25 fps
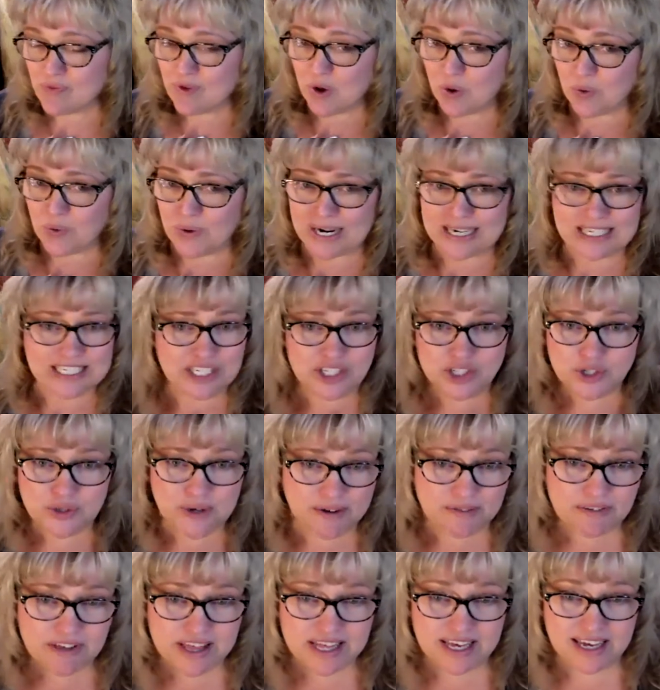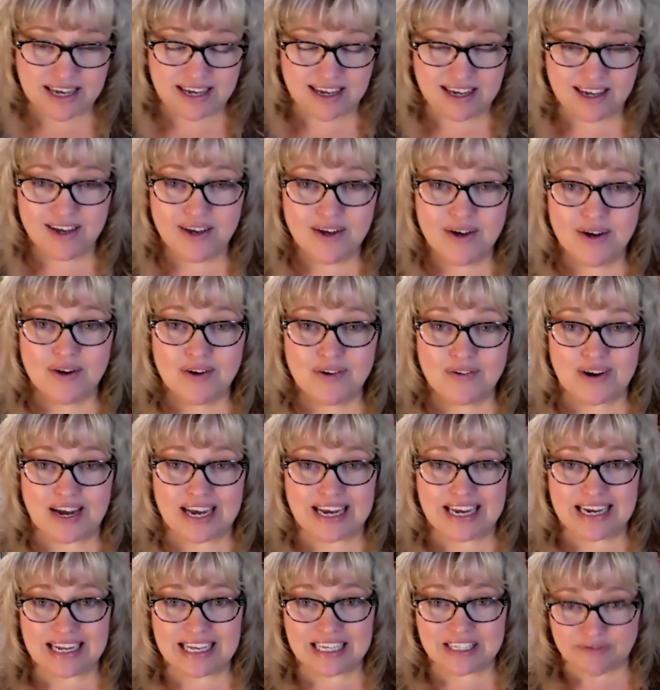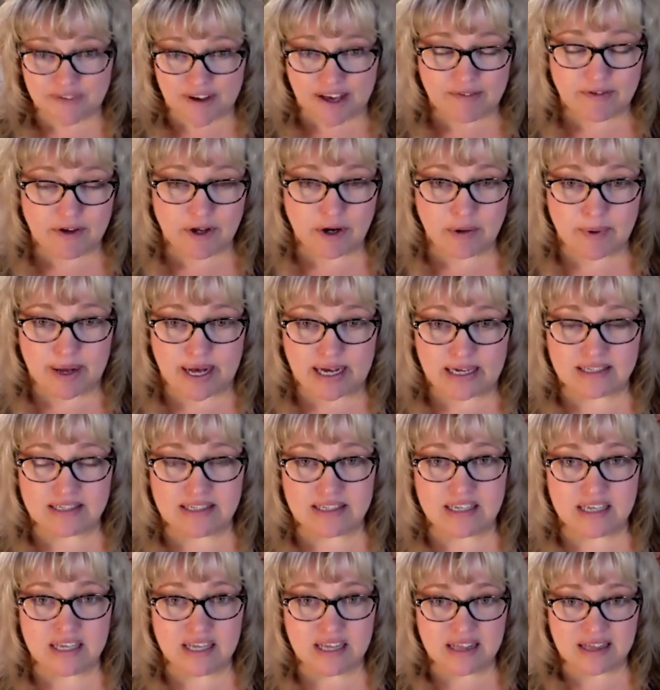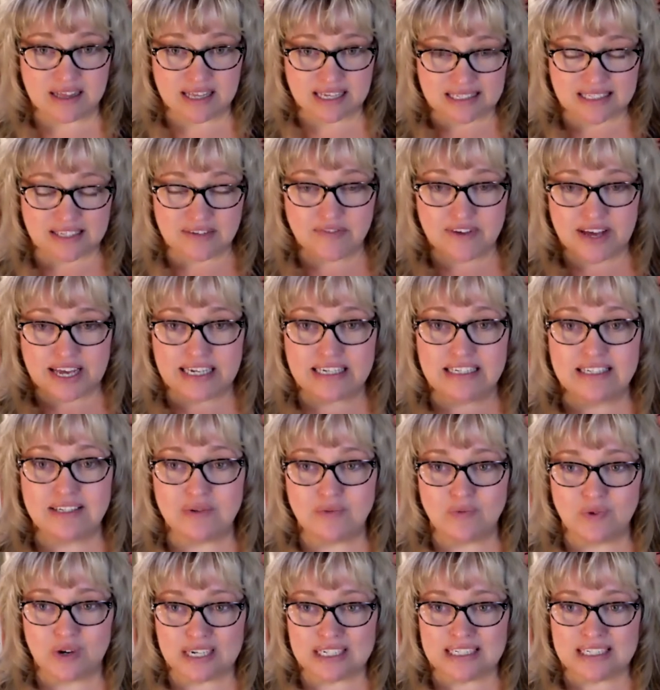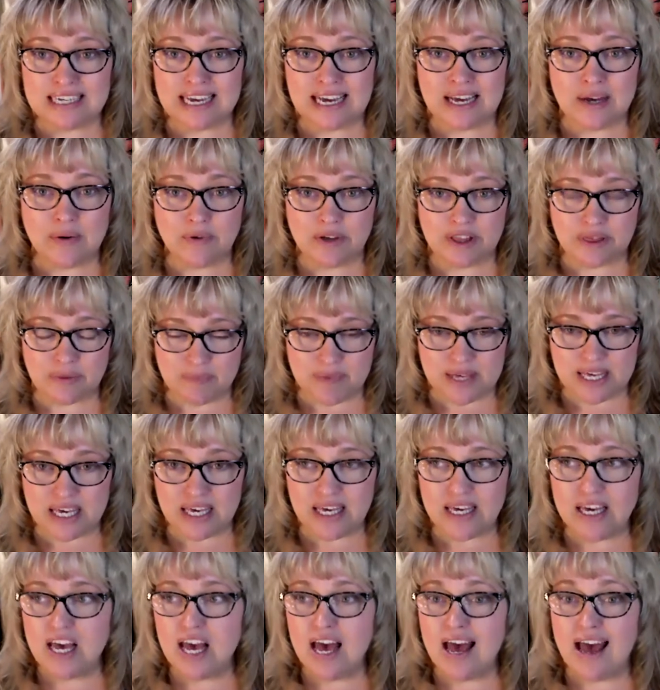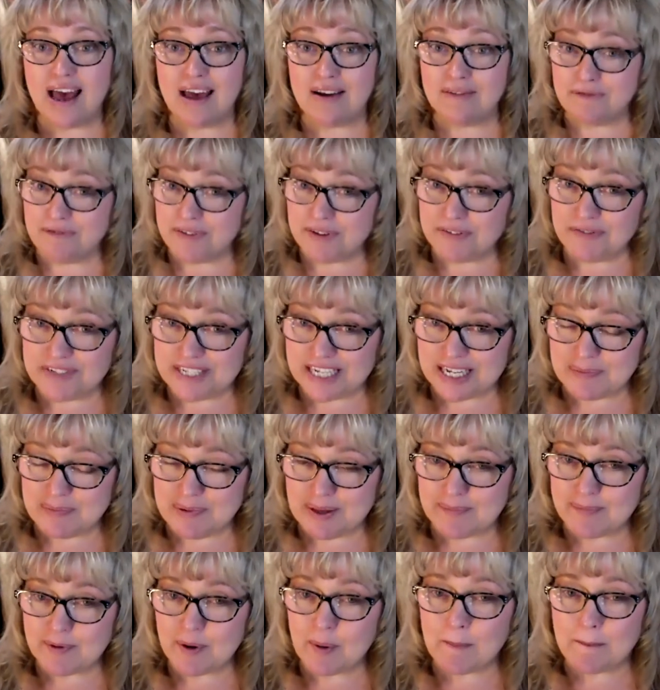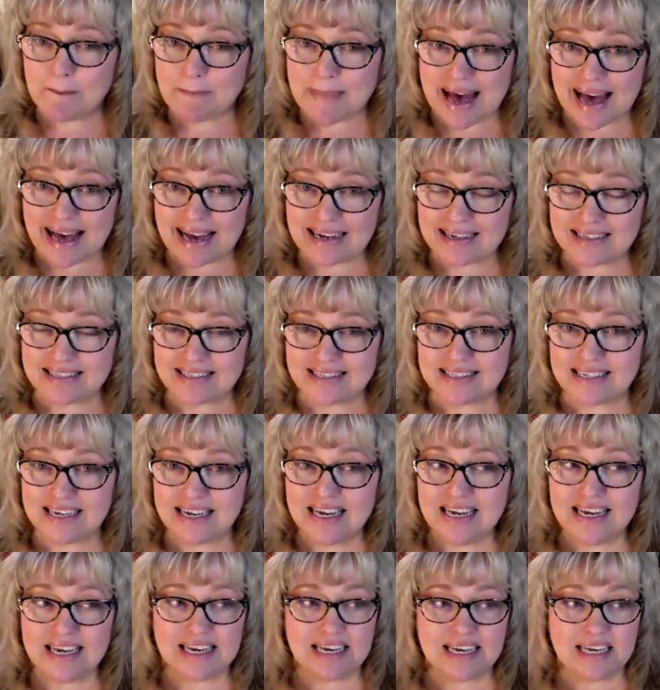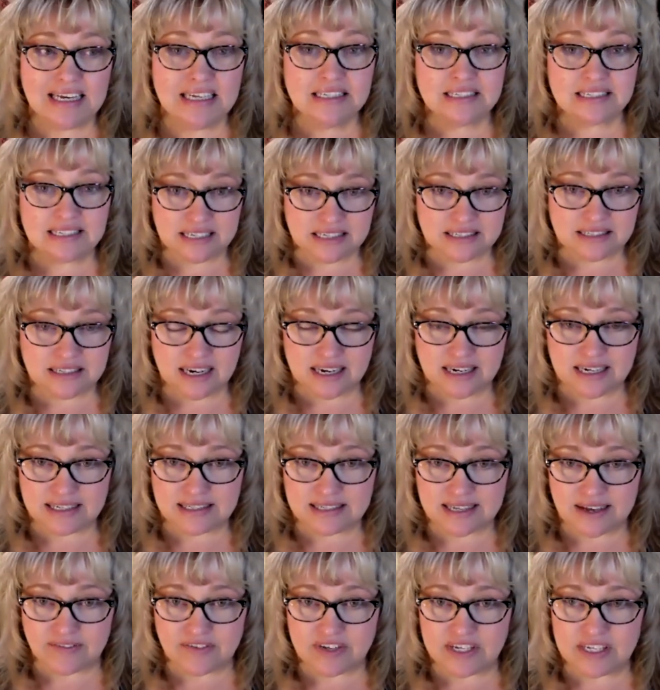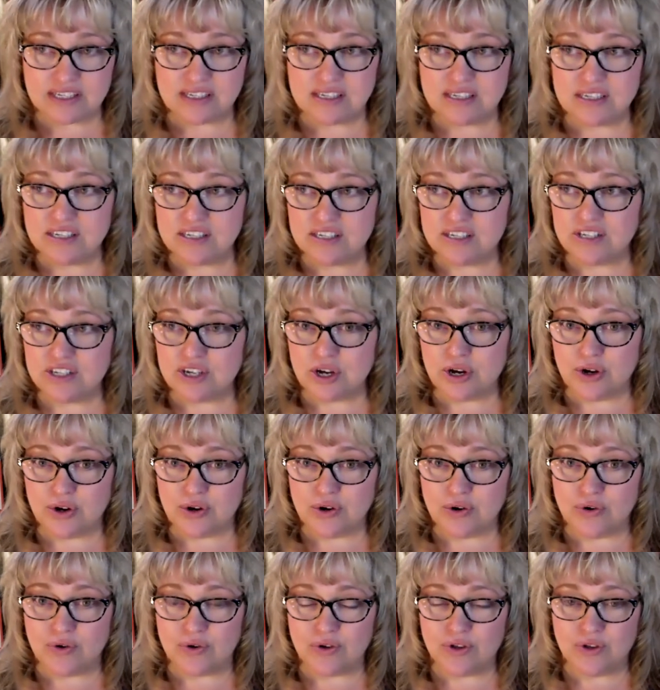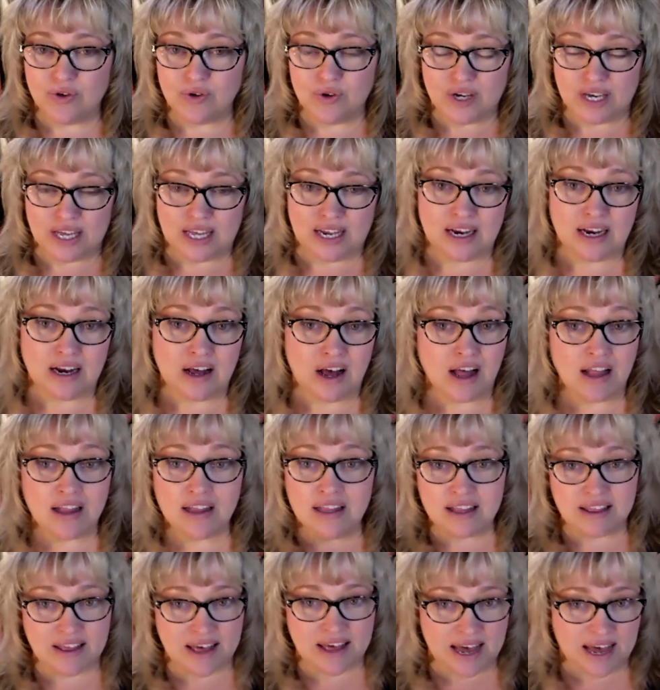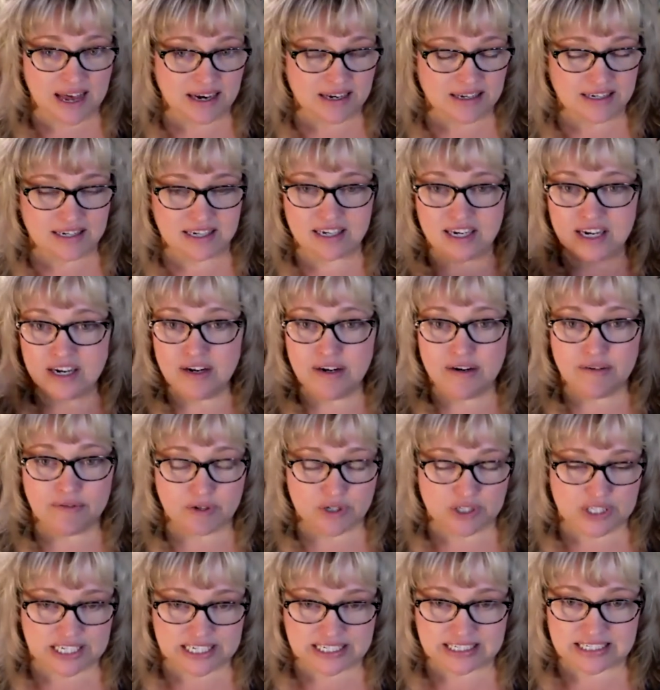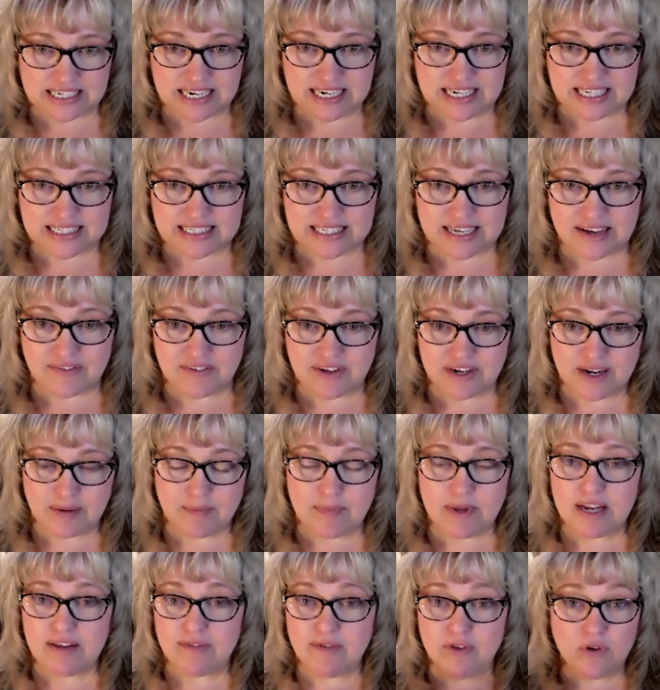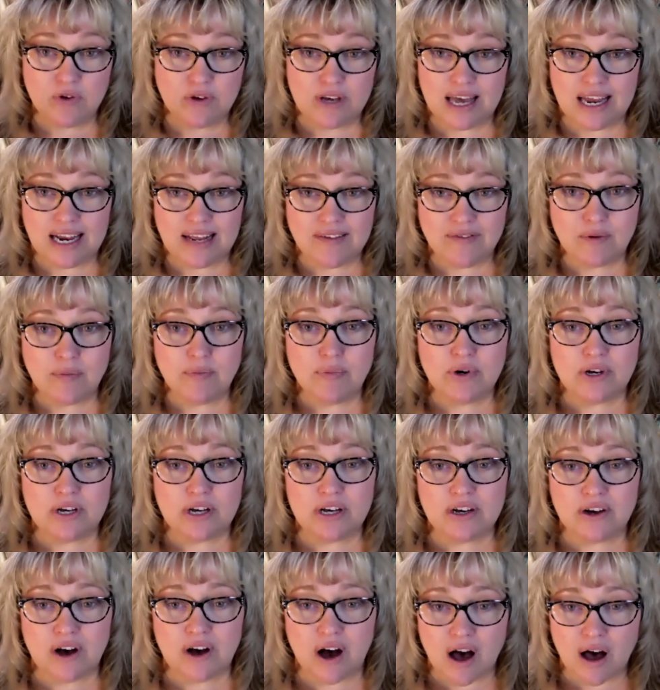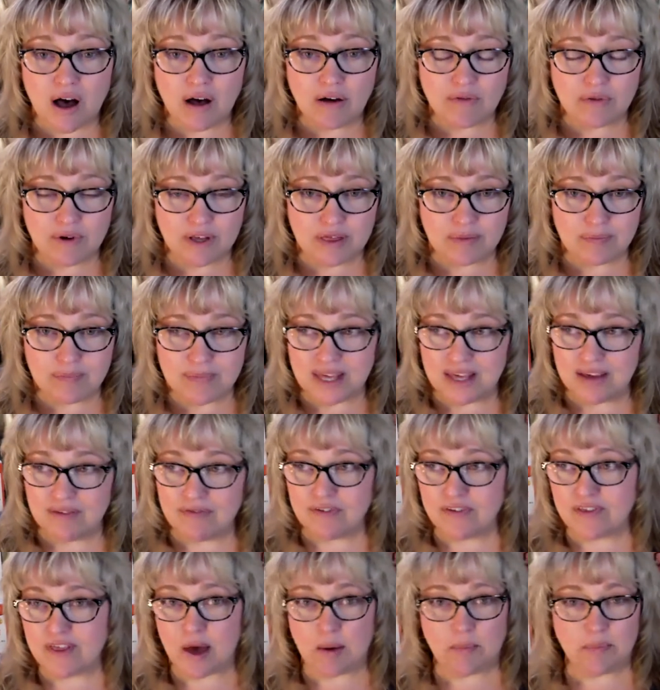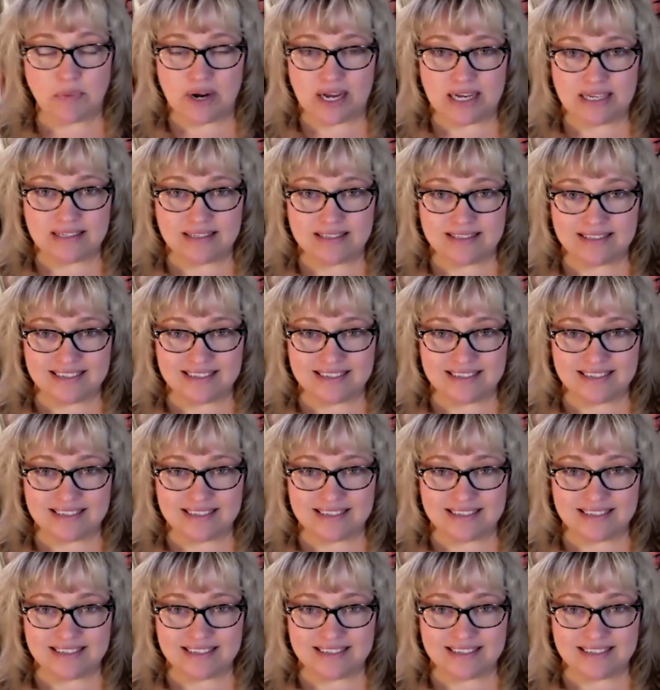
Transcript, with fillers: where I teach you everything, right? It's 500 bucks. This event, one day with me and 15 people max, is 697. So you get all of that for 697 i mean if you can't even book a call with me for that price